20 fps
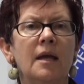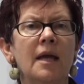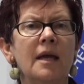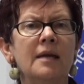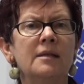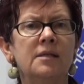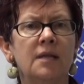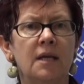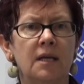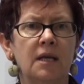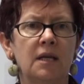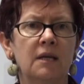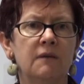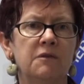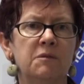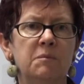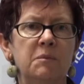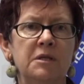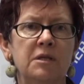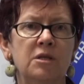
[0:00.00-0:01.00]

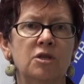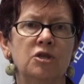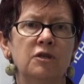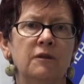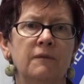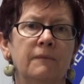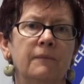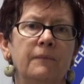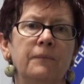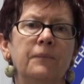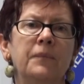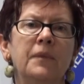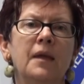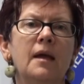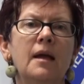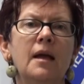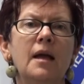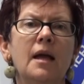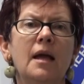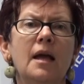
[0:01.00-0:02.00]
Executive's position.
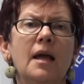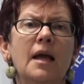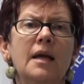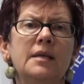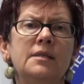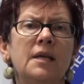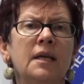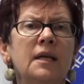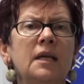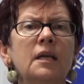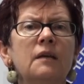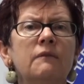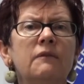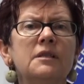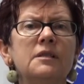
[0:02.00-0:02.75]
Executive